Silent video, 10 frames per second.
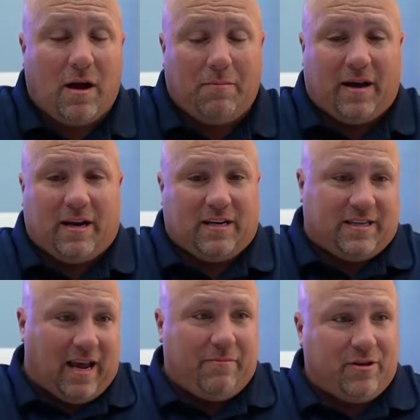I'm not going to
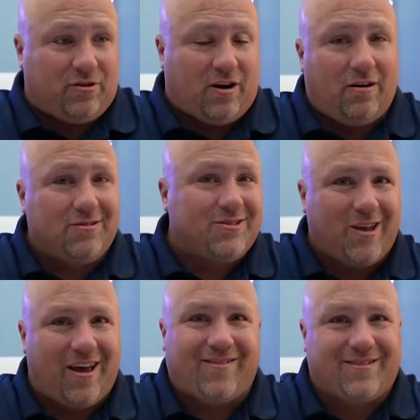damage your house
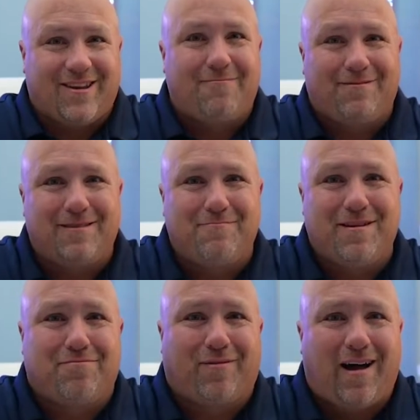to have something be
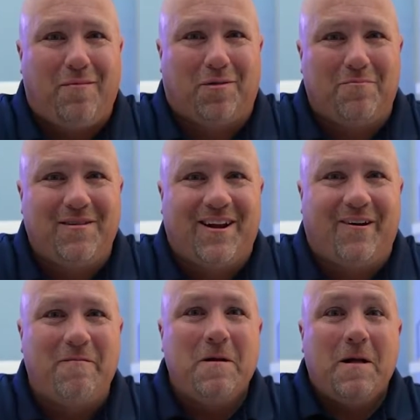a problem, you know.